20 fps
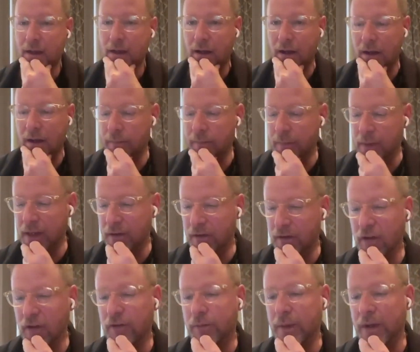Um, it had
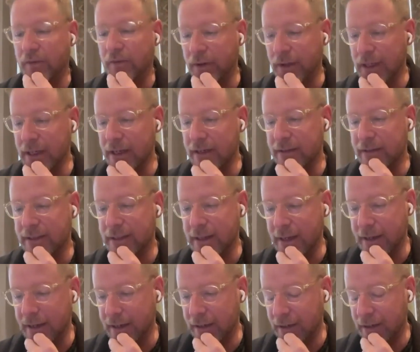just been released,
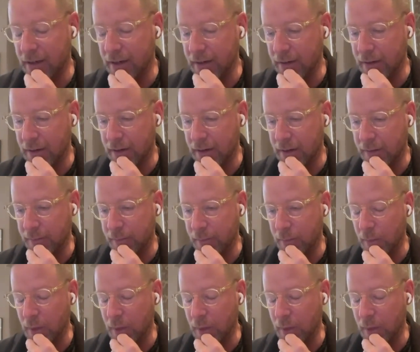and uh,